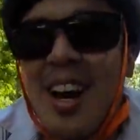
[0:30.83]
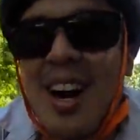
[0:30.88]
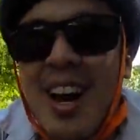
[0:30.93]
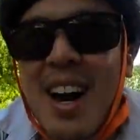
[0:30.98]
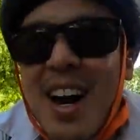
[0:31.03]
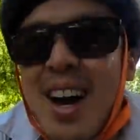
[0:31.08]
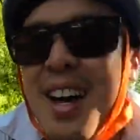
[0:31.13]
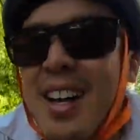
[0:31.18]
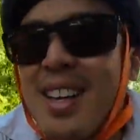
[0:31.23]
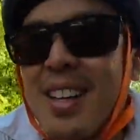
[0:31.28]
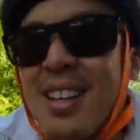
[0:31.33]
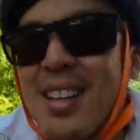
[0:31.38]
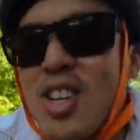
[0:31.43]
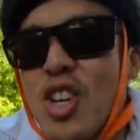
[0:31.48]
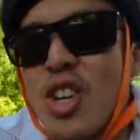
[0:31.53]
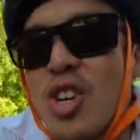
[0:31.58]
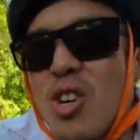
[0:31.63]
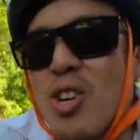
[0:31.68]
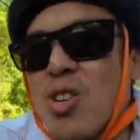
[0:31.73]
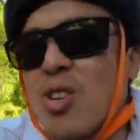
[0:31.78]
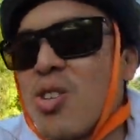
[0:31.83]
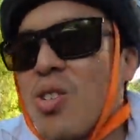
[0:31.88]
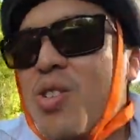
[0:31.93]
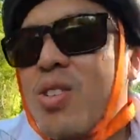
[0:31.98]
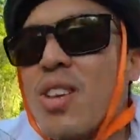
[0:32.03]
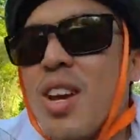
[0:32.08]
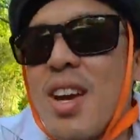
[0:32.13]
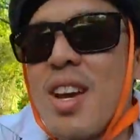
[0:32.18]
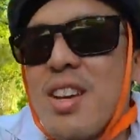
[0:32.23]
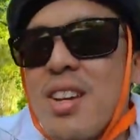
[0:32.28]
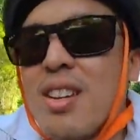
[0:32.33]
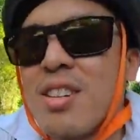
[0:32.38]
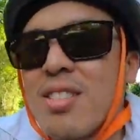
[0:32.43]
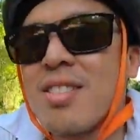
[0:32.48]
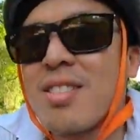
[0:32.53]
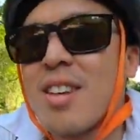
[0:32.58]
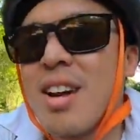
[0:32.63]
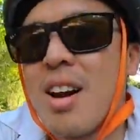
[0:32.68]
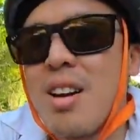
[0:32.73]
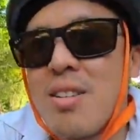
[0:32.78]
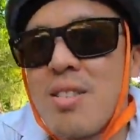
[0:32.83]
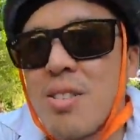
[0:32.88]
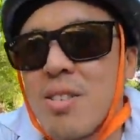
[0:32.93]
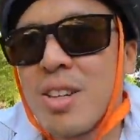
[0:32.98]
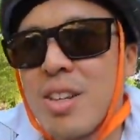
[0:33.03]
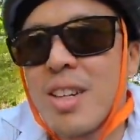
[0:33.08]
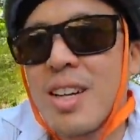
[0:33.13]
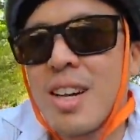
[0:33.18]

uh, you, yeah, you just go.